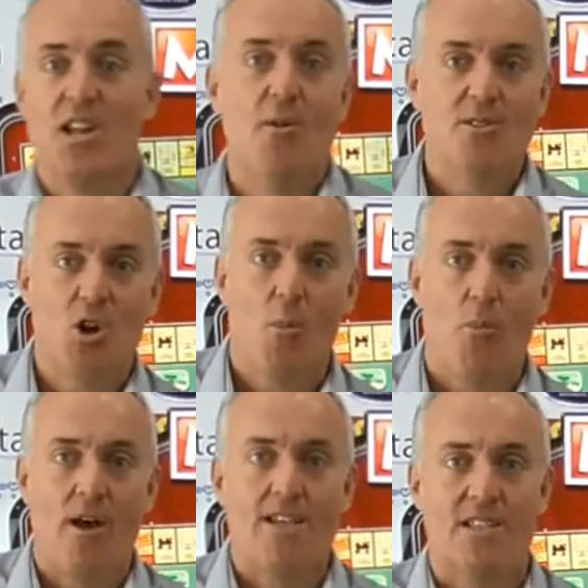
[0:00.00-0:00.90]
to know as an
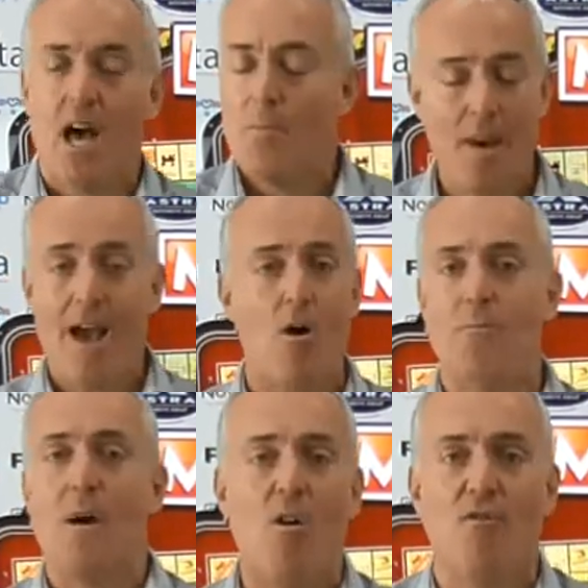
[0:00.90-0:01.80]
operator
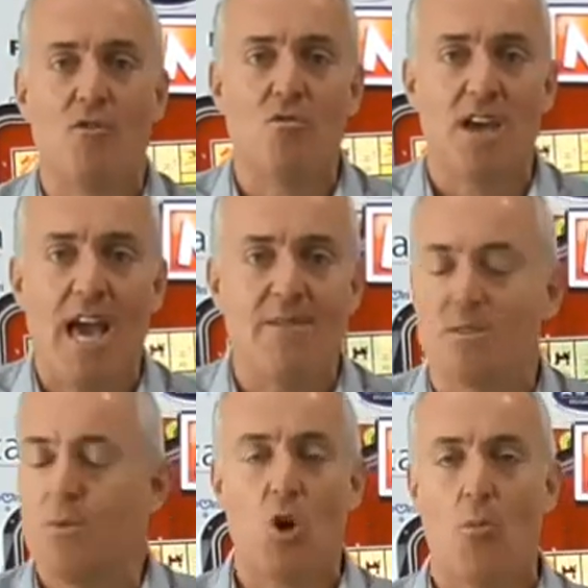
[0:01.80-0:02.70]
about Bellfruit
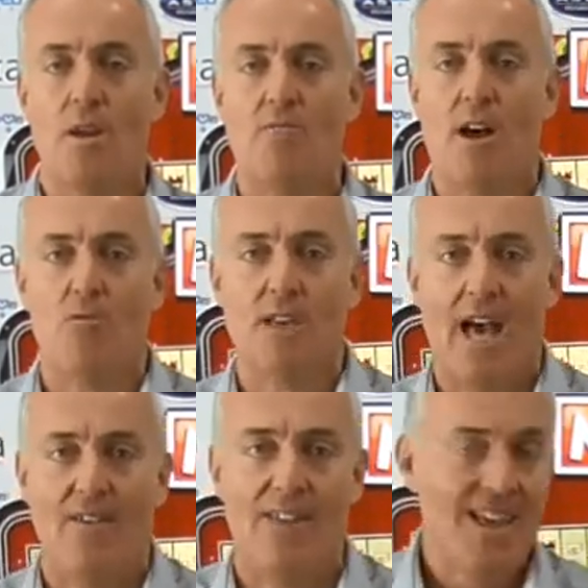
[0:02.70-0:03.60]
Games Monopoly Roll
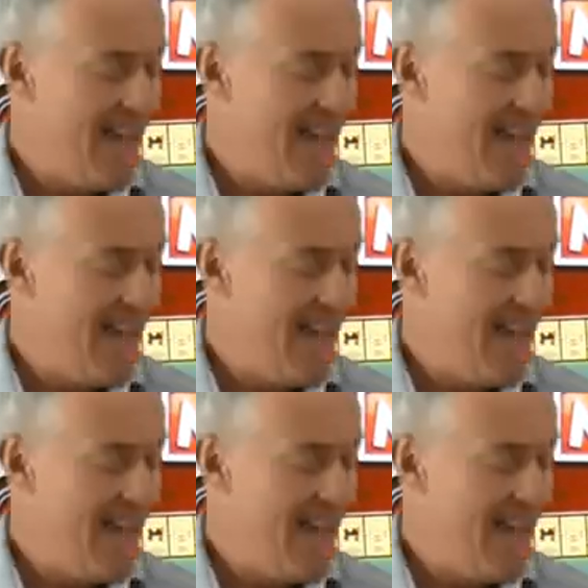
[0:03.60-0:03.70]
Down?